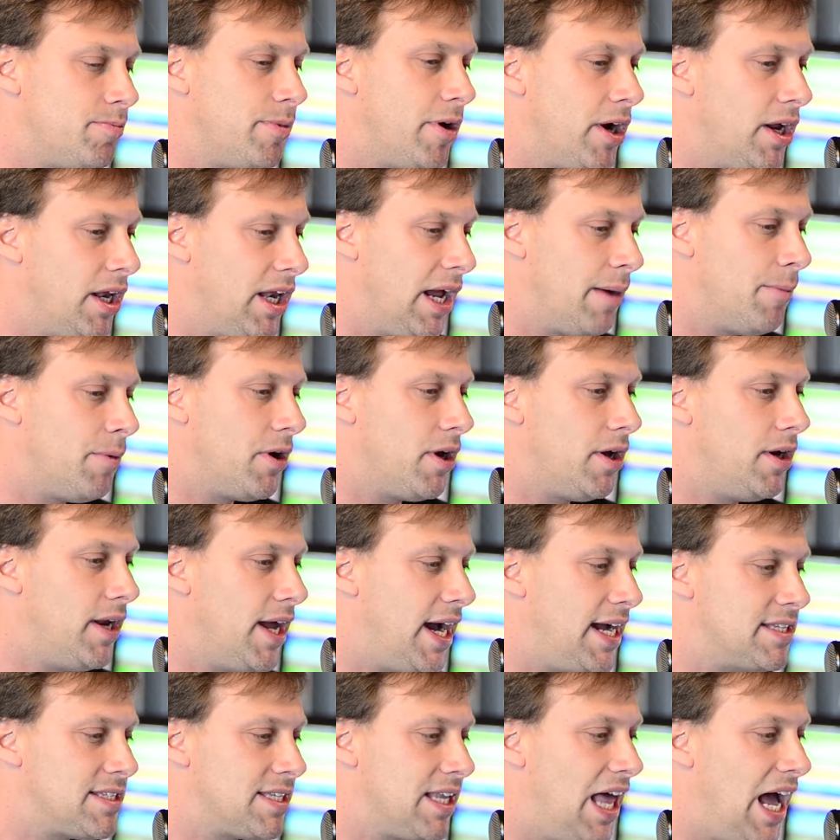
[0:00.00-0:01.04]
with Mary Lambert on
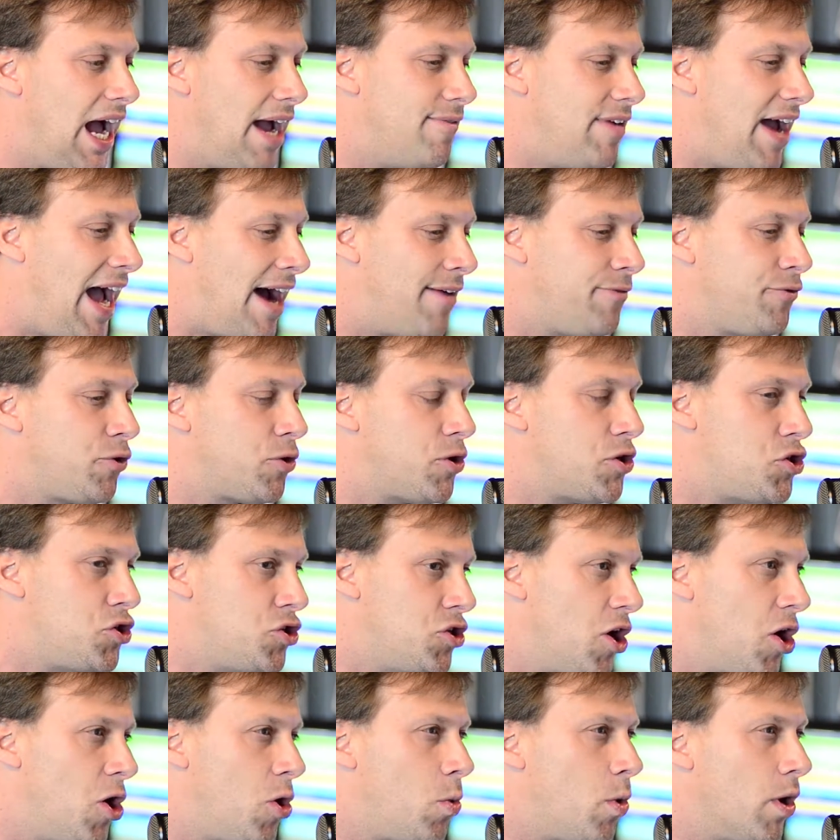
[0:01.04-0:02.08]
Nights Live. After a
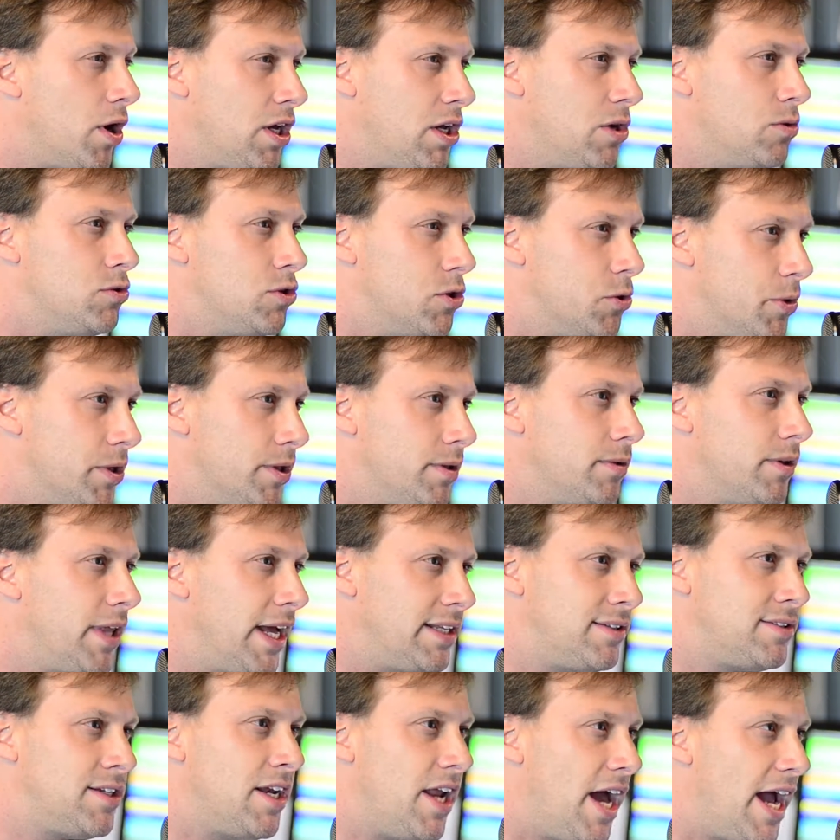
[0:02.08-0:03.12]
show, what are you doing?
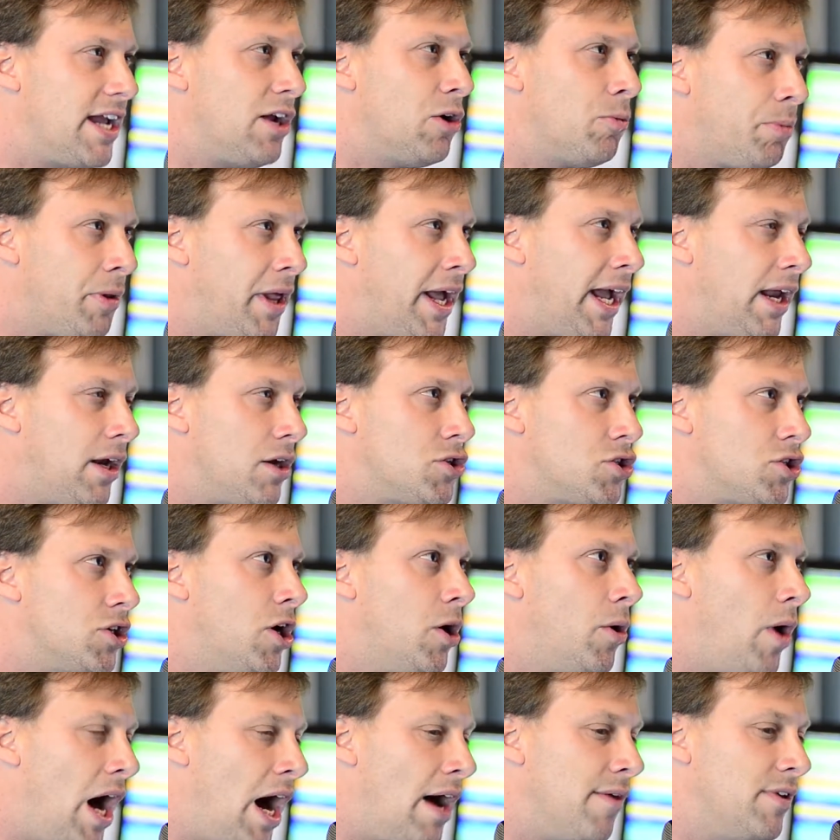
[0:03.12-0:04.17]
Like tonight, you're playing a
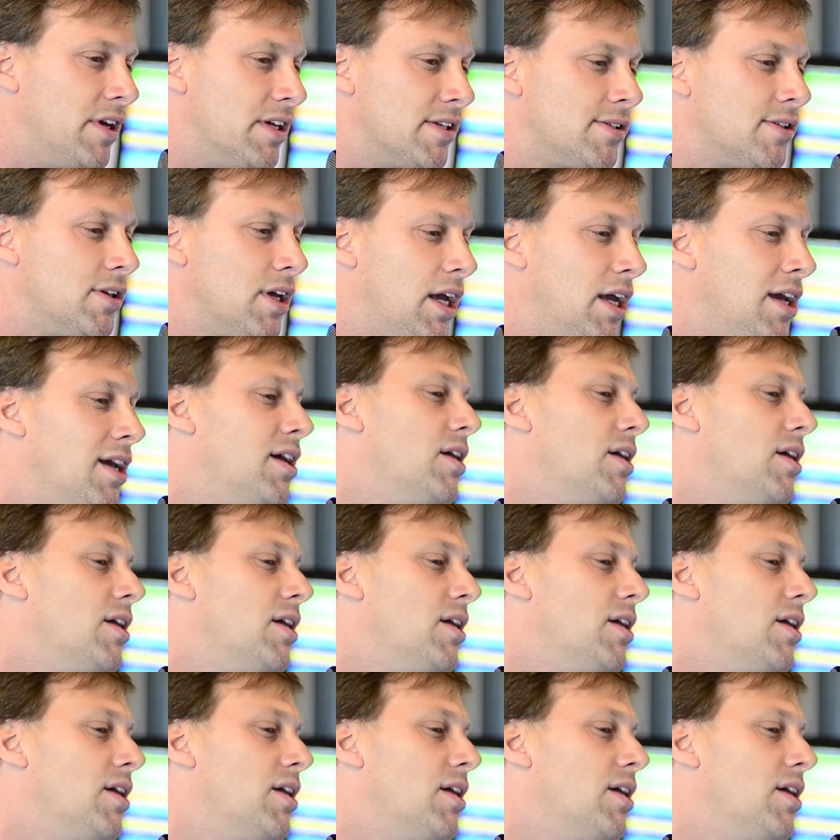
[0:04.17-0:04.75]
show, obviously.